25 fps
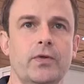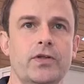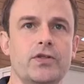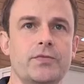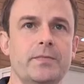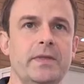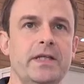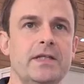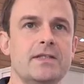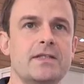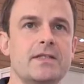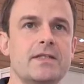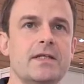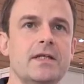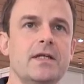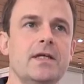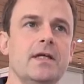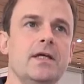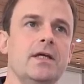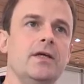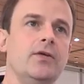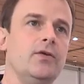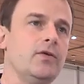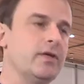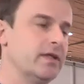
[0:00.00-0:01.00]
which means
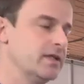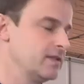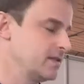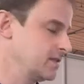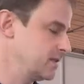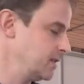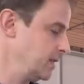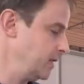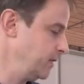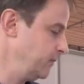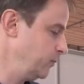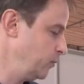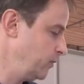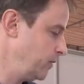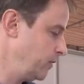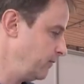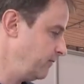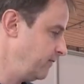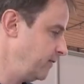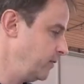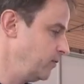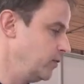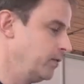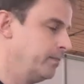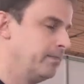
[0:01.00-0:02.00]
you can start with a
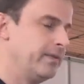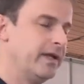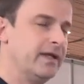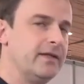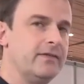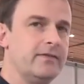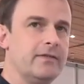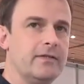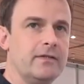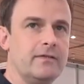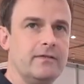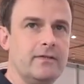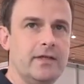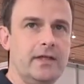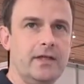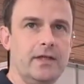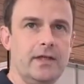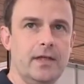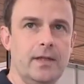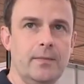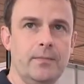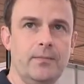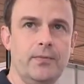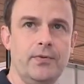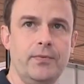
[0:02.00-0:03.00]
very basic
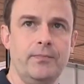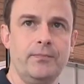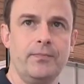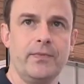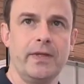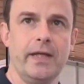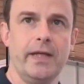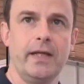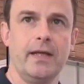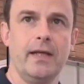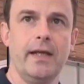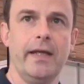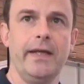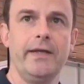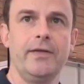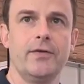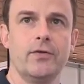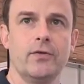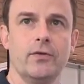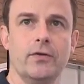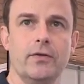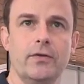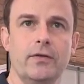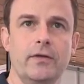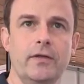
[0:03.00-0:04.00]
setup, and
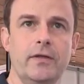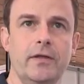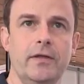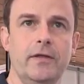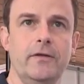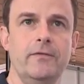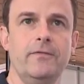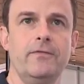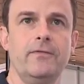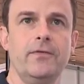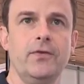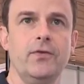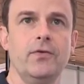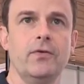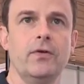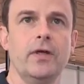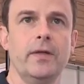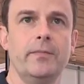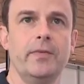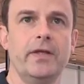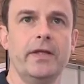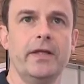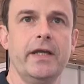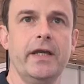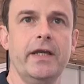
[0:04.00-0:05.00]
later on, if your
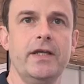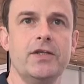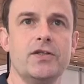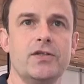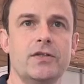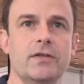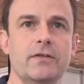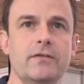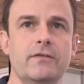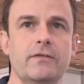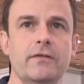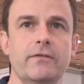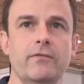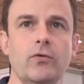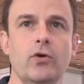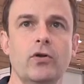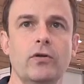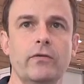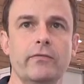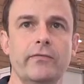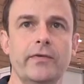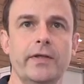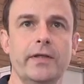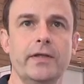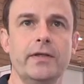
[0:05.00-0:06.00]
application is
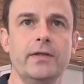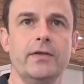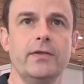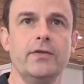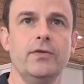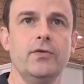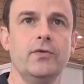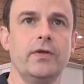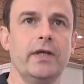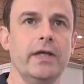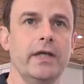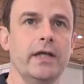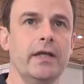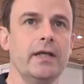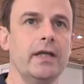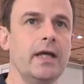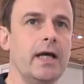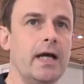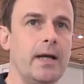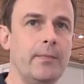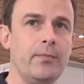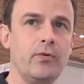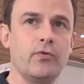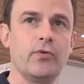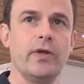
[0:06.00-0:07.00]
evolving, you can
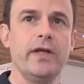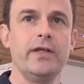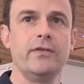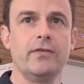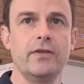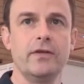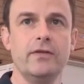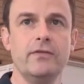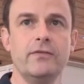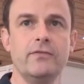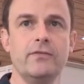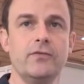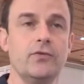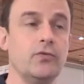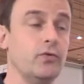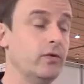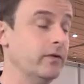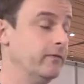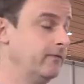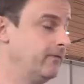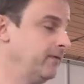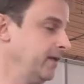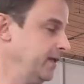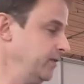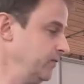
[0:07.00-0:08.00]
upgrade this to
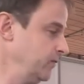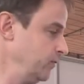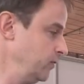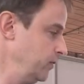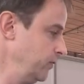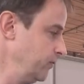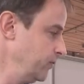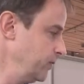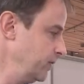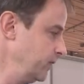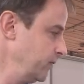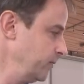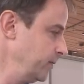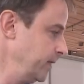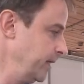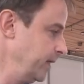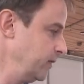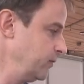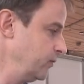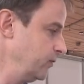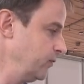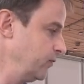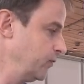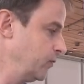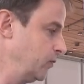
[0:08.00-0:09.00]
a phase contrast
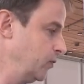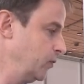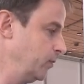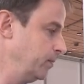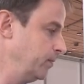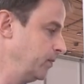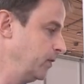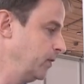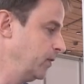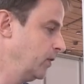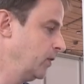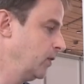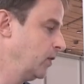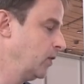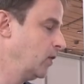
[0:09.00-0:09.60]
microscope.